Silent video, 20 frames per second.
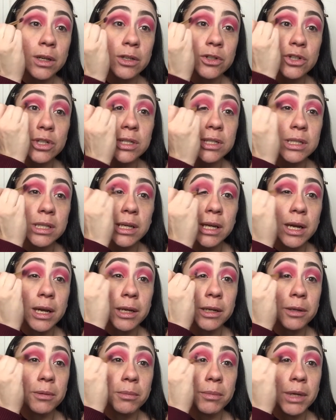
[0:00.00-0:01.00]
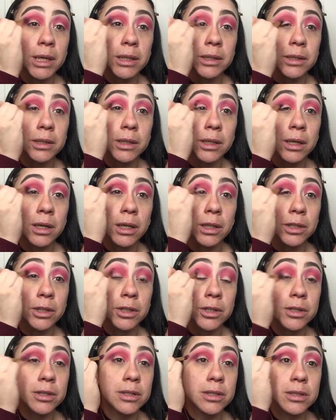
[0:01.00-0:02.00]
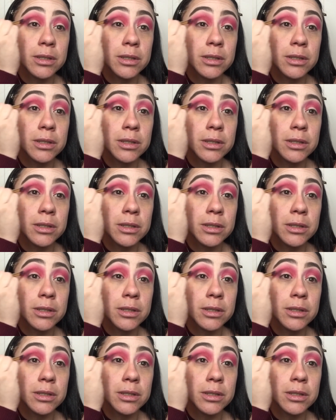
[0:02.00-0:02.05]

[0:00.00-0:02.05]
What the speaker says: just to kind of make the color